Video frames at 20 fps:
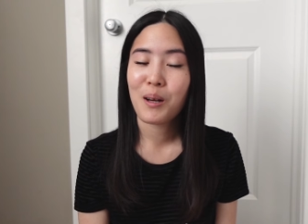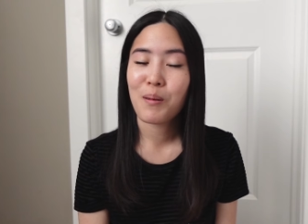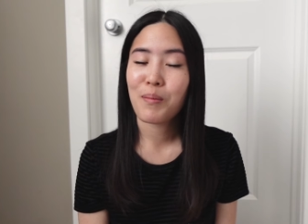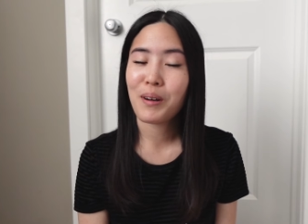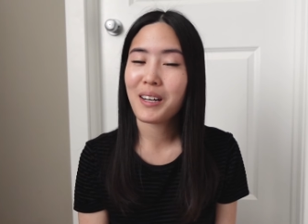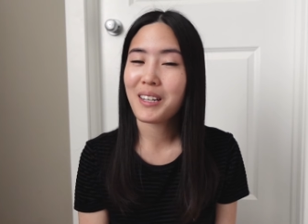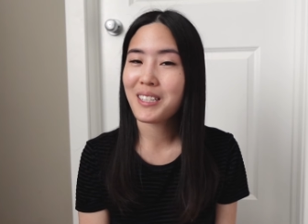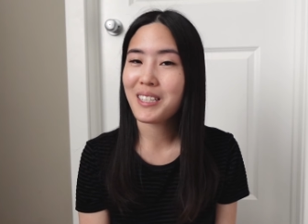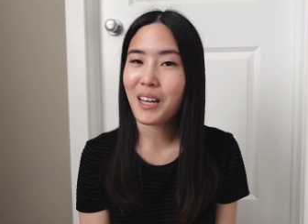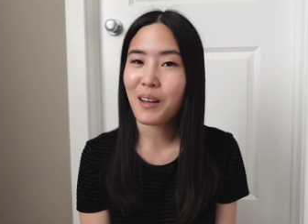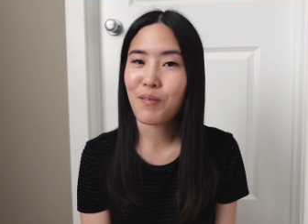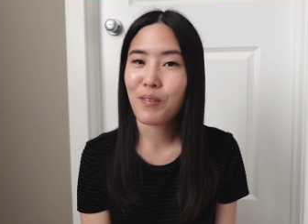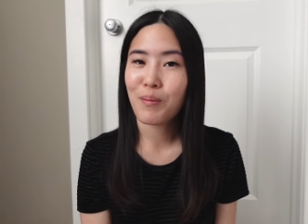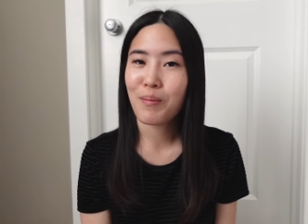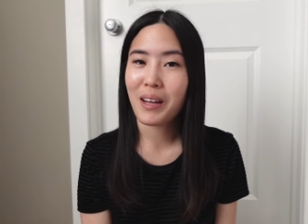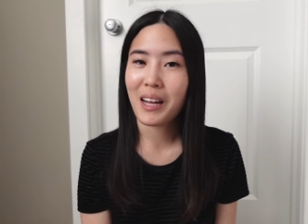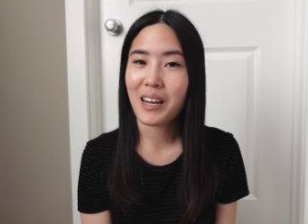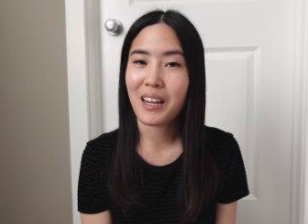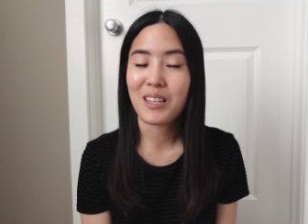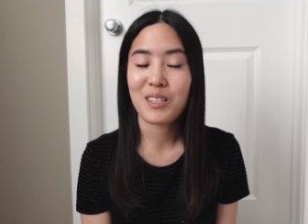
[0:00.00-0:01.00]
But aside from
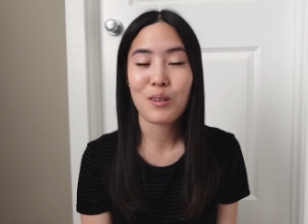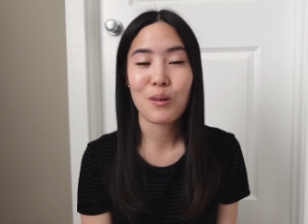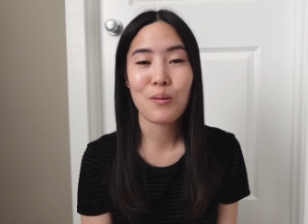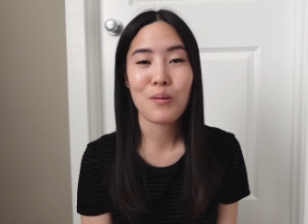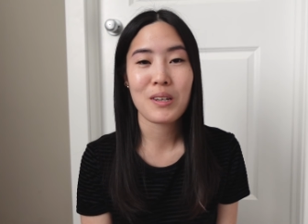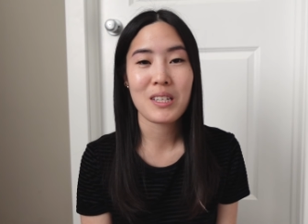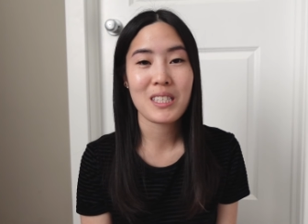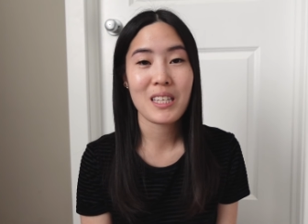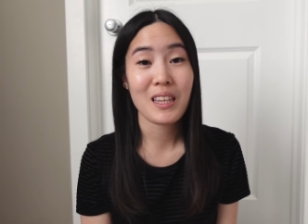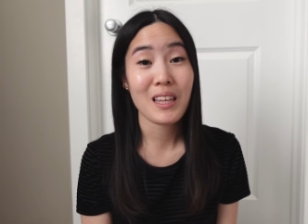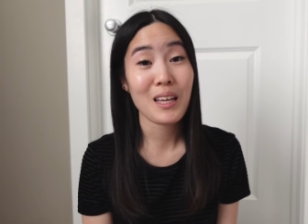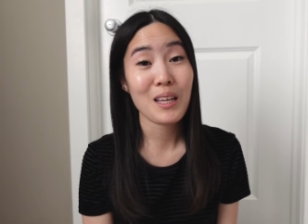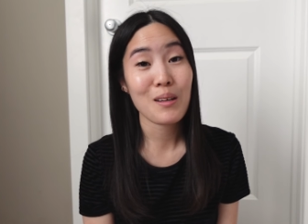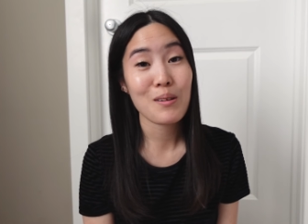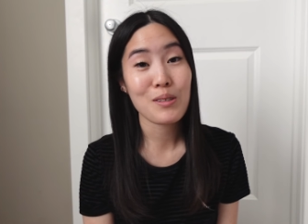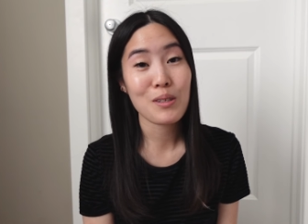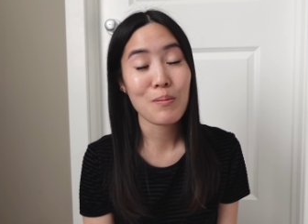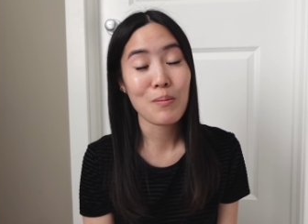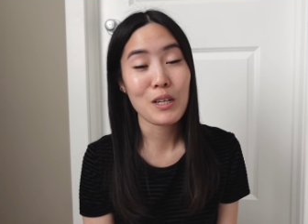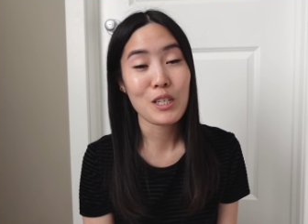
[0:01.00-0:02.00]
that, as always, thank
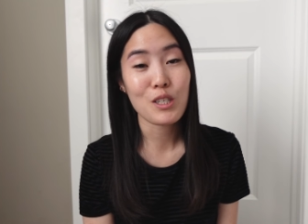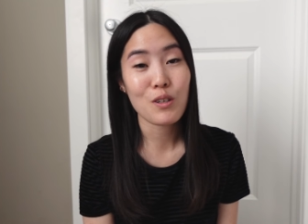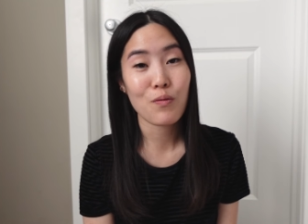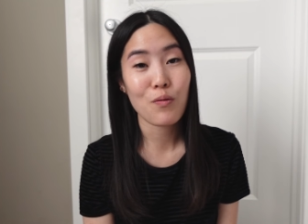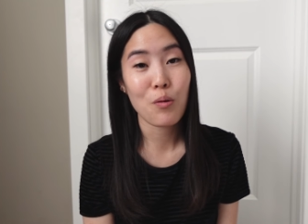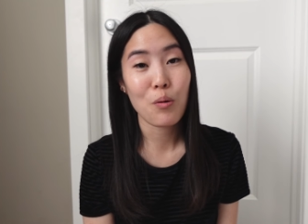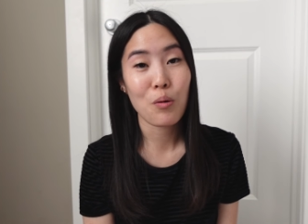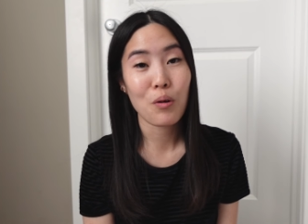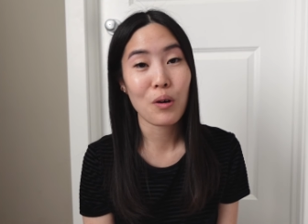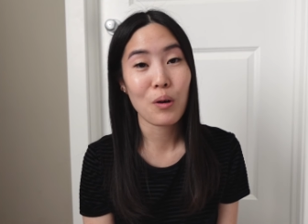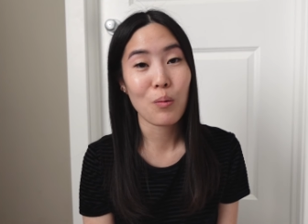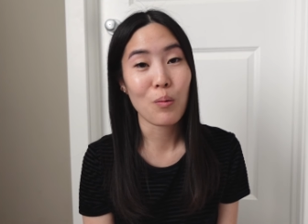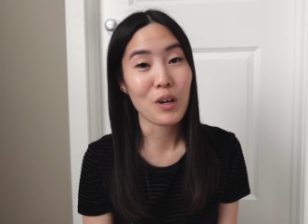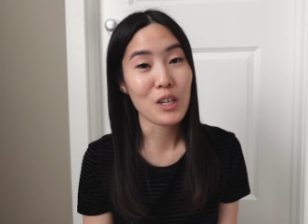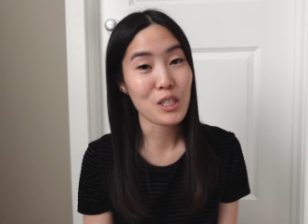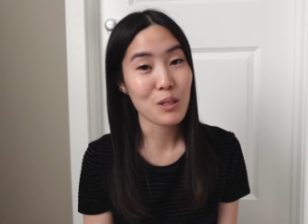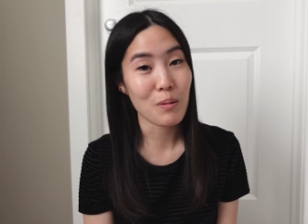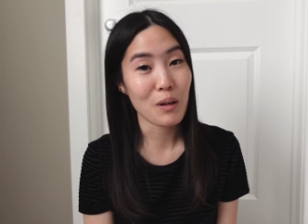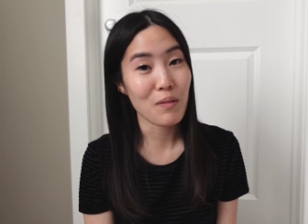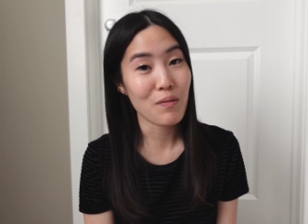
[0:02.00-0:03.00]
you so much for
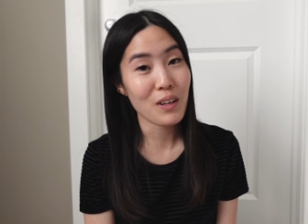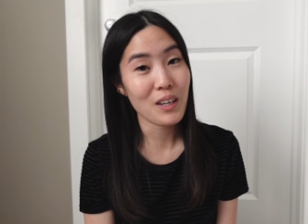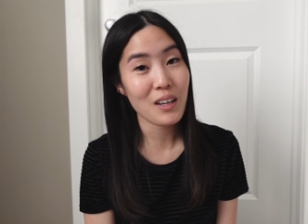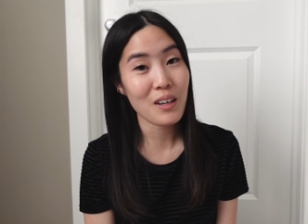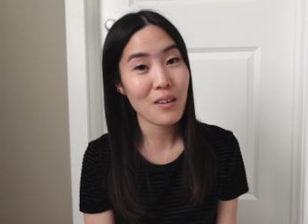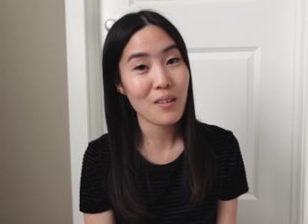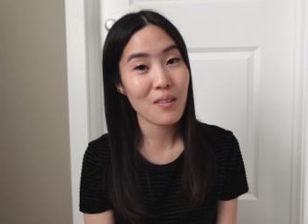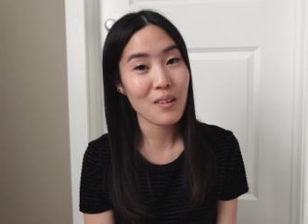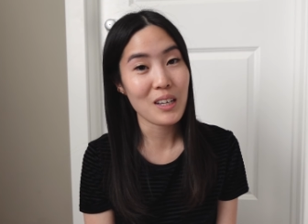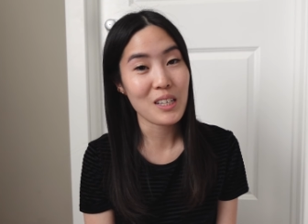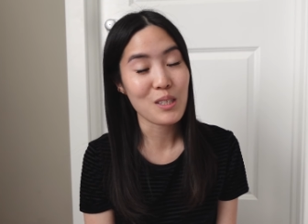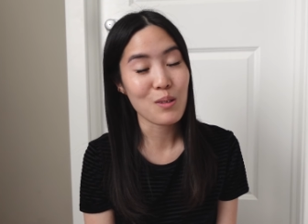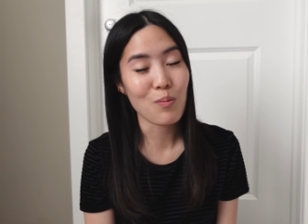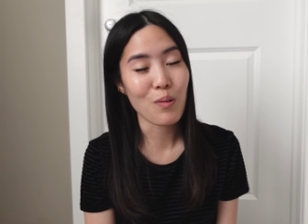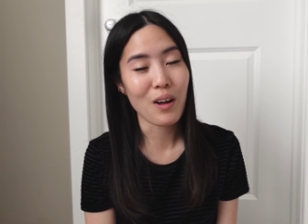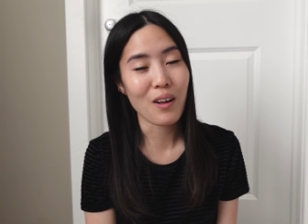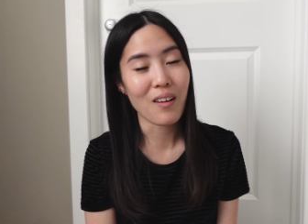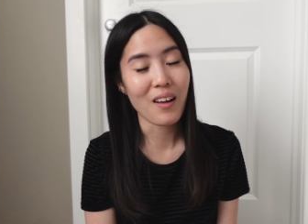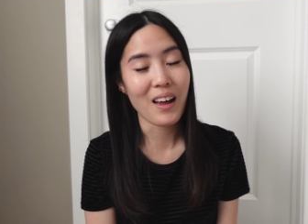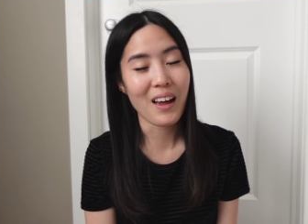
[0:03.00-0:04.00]
watching my video as
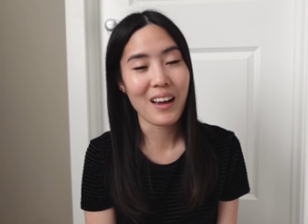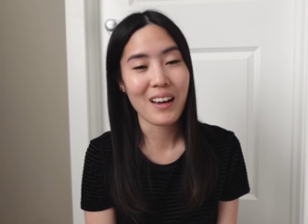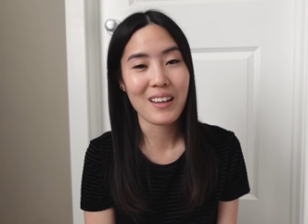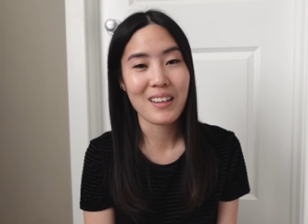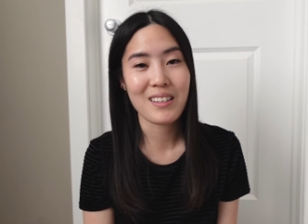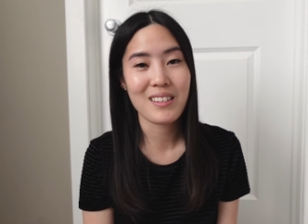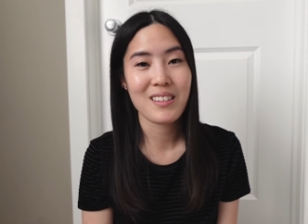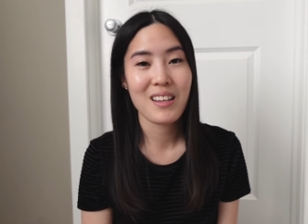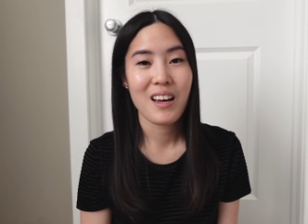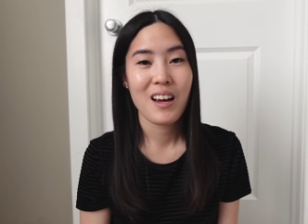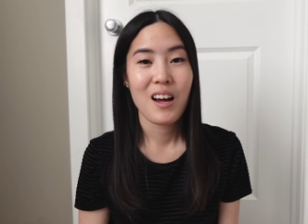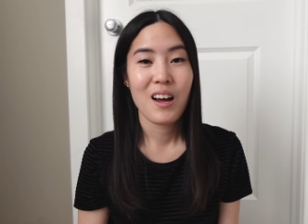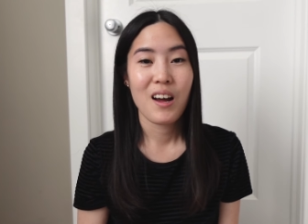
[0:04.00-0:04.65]
well as